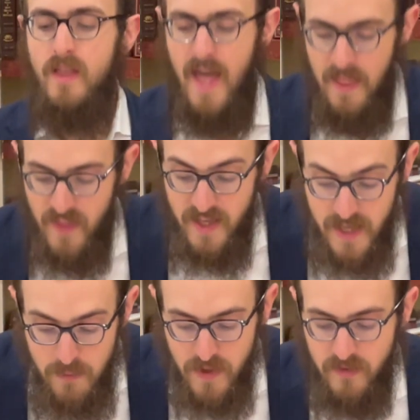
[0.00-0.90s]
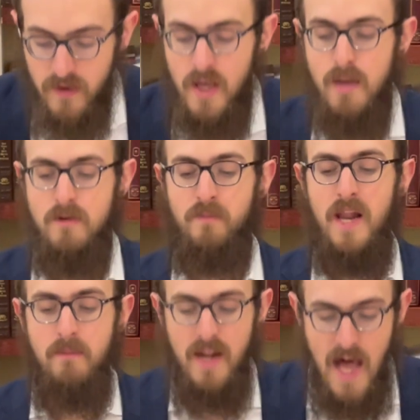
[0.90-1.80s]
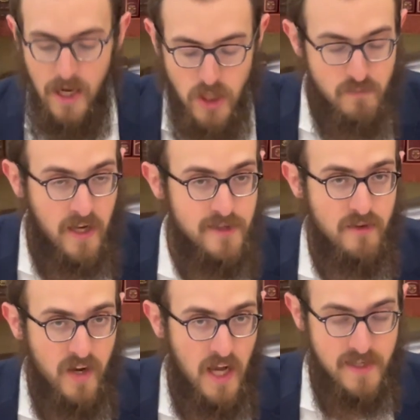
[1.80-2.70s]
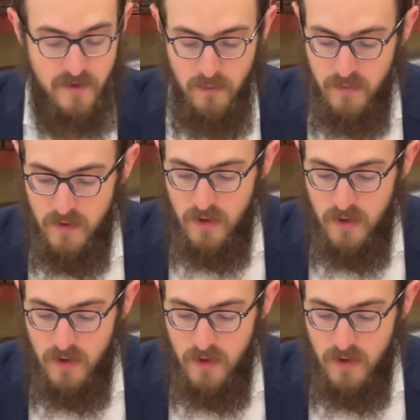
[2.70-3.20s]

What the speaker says: and they keep it mipnei minhag, just because of a custom,